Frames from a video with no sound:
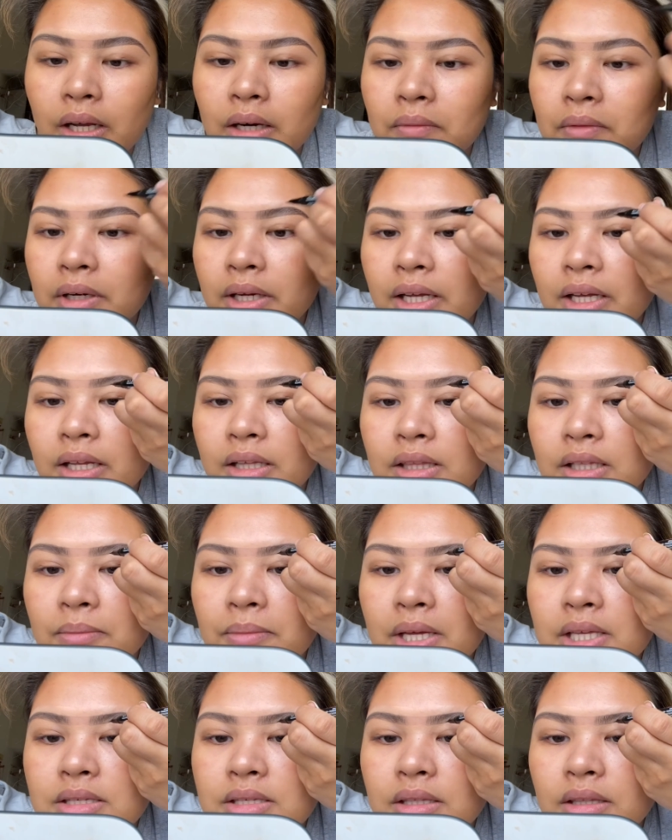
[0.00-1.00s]
want to get them
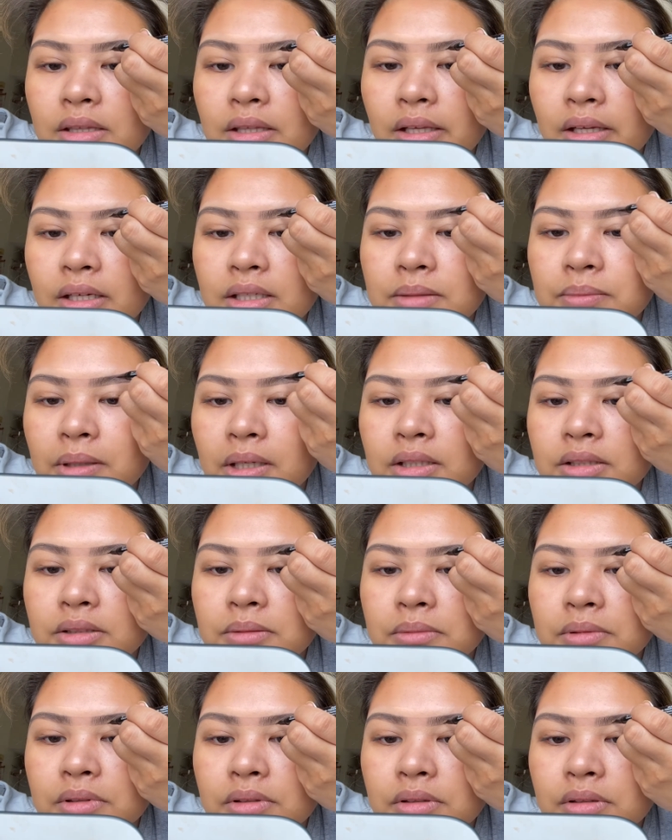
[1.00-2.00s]
as thin as
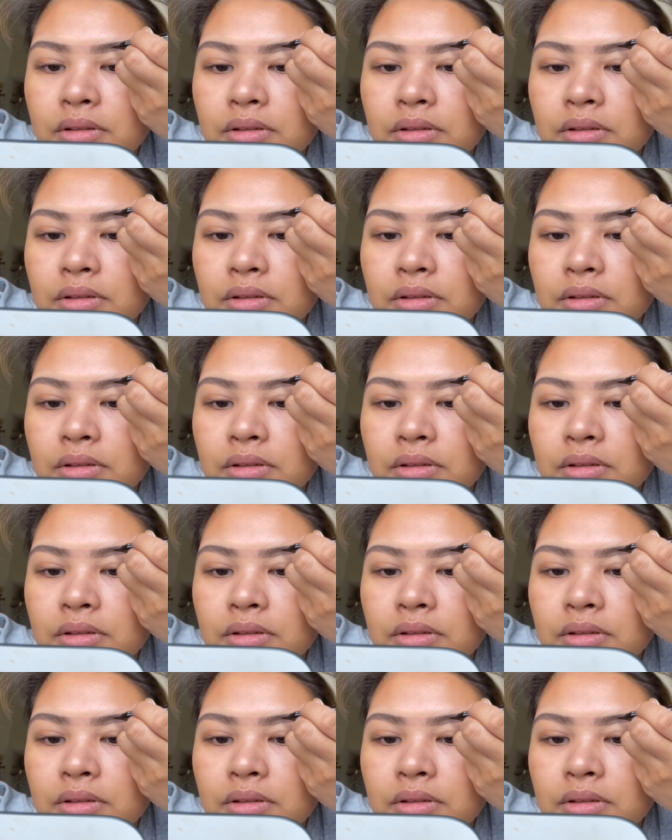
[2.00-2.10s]
possible.